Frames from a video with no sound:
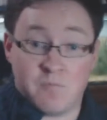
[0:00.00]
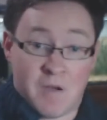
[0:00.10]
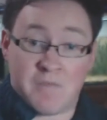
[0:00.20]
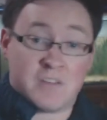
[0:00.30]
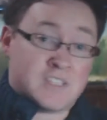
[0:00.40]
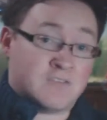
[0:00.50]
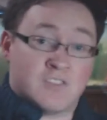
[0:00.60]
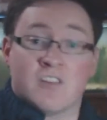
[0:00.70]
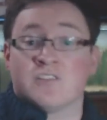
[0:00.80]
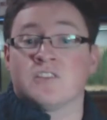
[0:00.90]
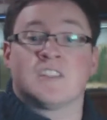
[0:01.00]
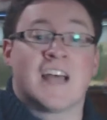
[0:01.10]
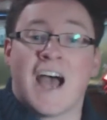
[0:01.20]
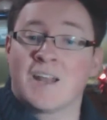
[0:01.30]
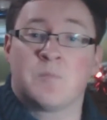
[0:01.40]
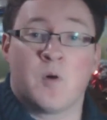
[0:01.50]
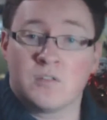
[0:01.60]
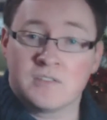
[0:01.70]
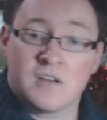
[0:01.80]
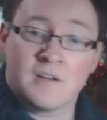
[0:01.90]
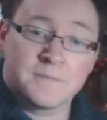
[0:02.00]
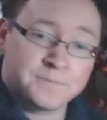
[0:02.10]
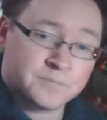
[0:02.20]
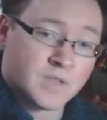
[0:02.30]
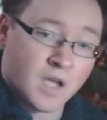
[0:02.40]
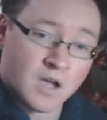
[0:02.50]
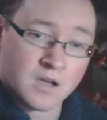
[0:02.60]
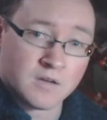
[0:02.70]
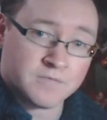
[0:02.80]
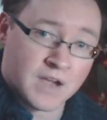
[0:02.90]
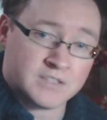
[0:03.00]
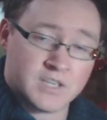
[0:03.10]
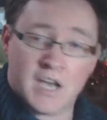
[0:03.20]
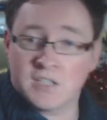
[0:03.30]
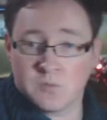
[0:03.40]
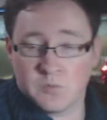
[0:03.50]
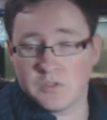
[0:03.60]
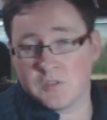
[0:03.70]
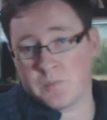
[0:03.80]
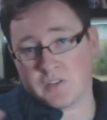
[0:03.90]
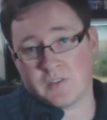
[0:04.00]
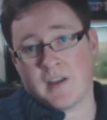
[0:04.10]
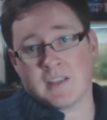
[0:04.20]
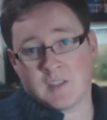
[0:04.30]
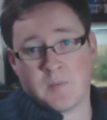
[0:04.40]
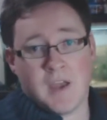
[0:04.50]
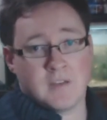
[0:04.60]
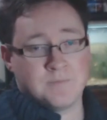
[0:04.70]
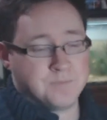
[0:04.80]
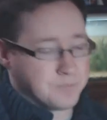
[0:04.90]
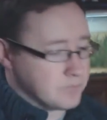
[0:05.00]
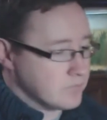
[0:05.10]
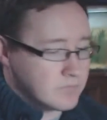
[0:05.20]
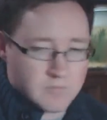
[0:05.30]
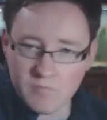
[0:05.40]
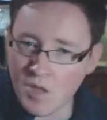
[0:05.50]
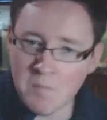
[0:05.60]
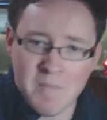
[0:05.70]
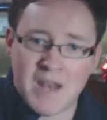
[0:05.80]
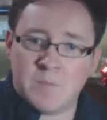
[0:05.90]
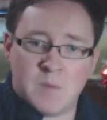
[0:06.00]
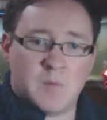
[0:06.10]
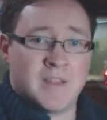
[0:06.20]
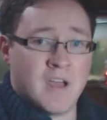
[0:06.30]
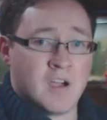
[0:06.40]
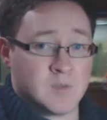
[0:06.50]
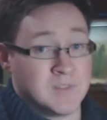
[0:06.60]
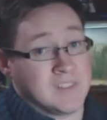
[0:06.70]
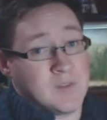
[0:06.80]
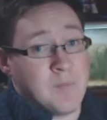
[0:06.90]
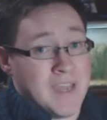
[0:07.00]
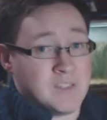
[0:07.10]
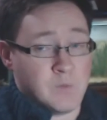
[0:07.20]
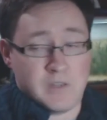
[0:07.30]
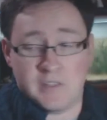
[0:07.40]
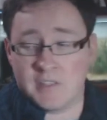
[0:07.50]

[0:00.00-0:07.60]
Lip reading: My first introduction to the Harry Potter franchise was Prisoner of Azkaban. Many people make the argument it's the best one